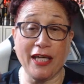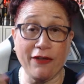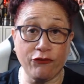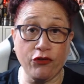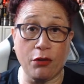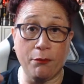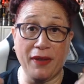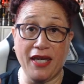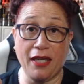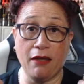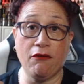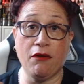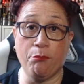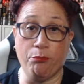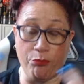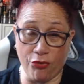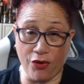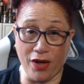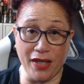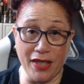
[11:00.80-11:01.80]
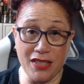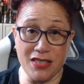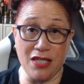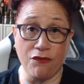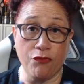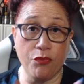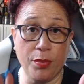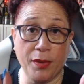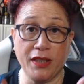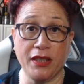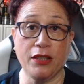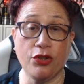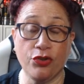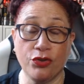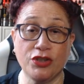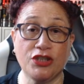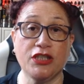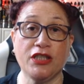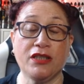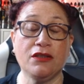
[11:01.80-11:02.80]
I've got my hair in braids. Everybody
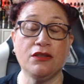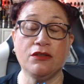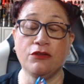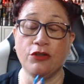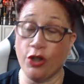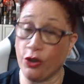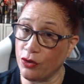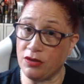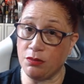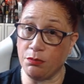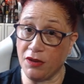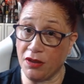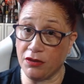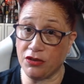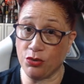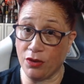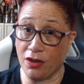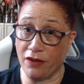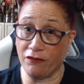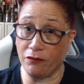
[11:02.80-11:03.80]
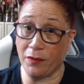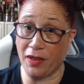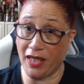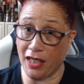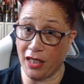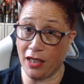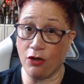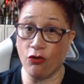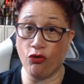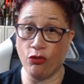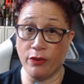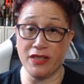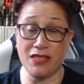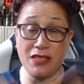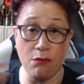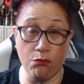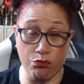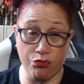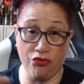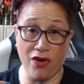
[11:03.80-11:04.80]
usually knows me to have my hair always
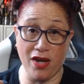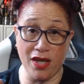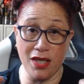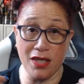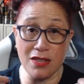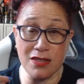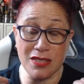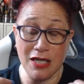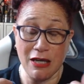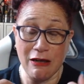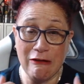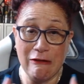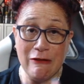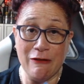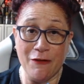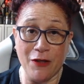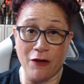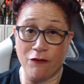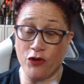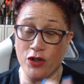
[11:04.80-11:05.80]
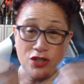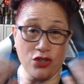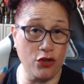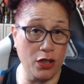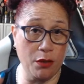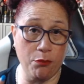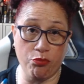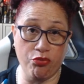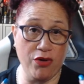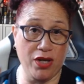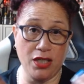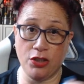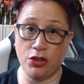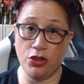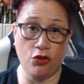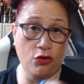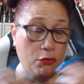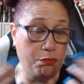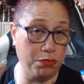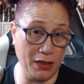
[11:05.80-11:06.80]
in braids. I've always got it
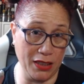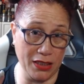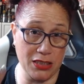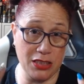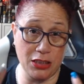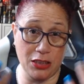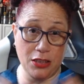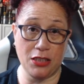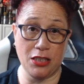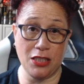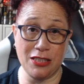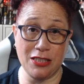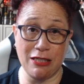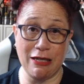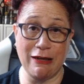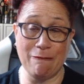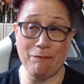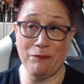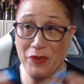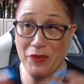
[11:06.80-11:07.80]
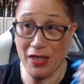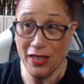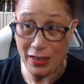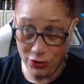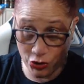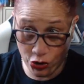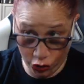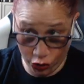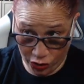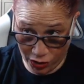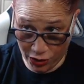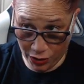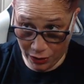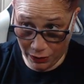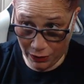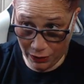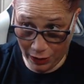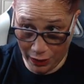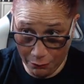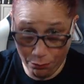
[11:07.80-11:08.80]
braided or plaited and things like that. It's just
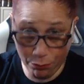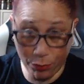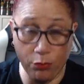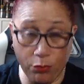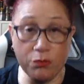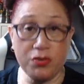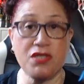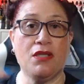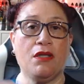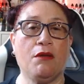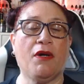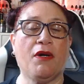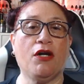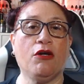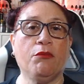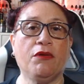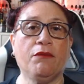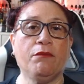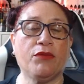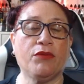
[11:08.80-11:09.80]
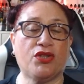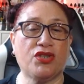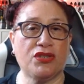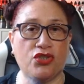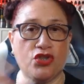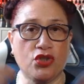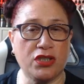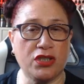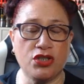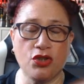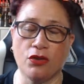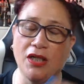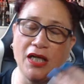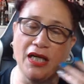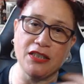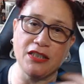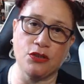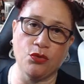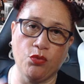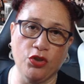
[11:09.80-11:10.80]
in bumps at the moment because I took it all
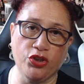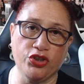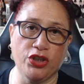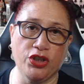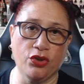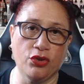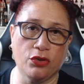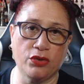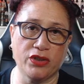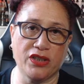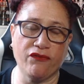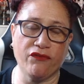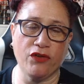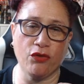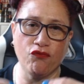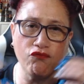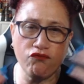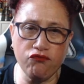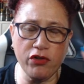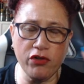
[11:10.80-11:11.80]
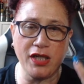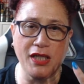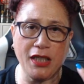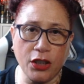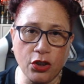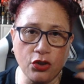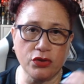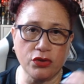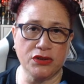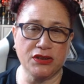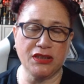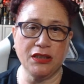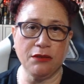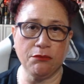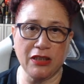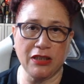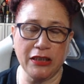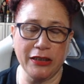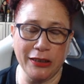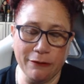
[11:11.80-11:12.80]
out to wash it all, give it a really good
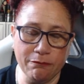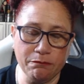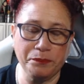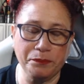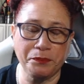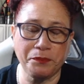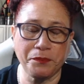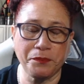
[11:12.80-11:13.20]
deep clean.